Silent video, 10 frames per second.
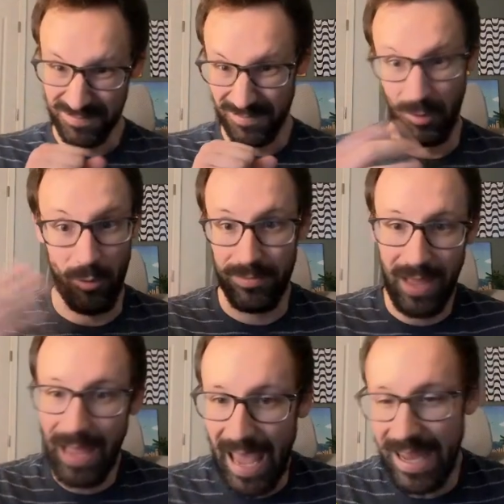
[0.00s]
well,
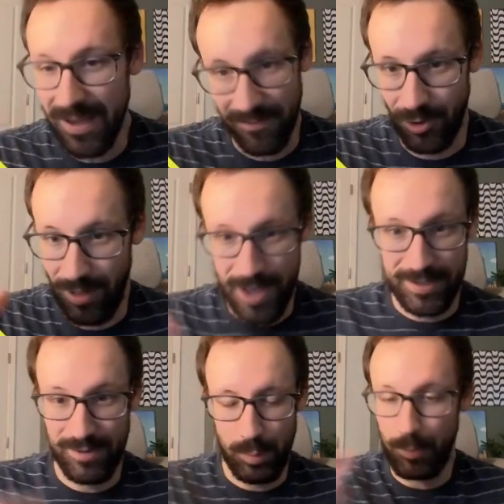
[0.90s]
any of the line that
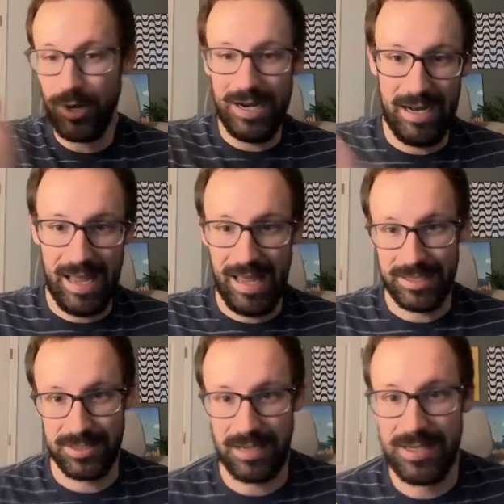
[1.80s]
have been printed
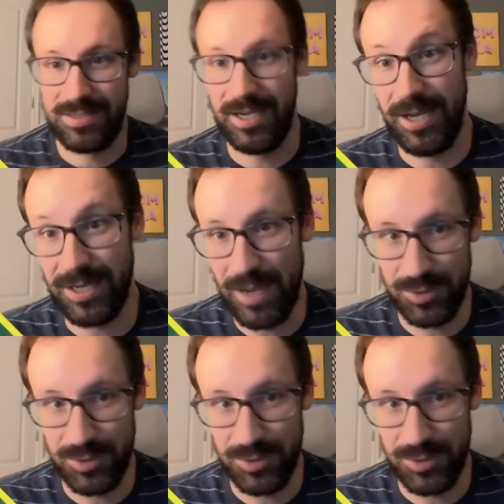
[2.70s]
as Psychic types.